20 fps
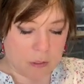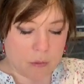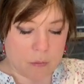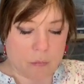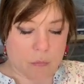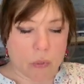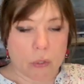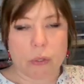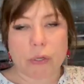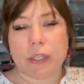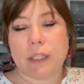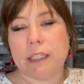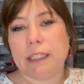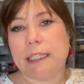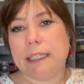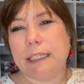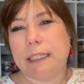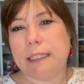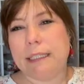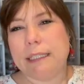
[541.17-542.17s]

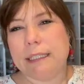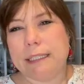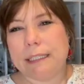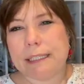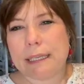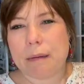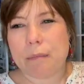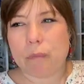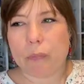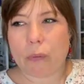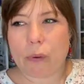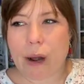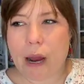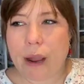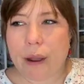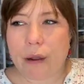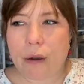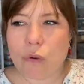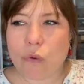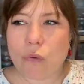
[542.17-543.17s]
burgundies and
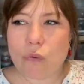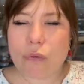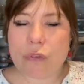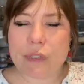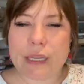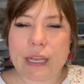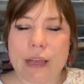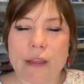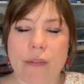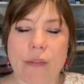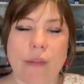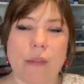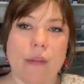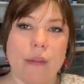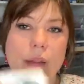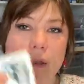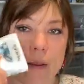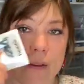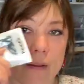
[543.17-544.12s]
browns and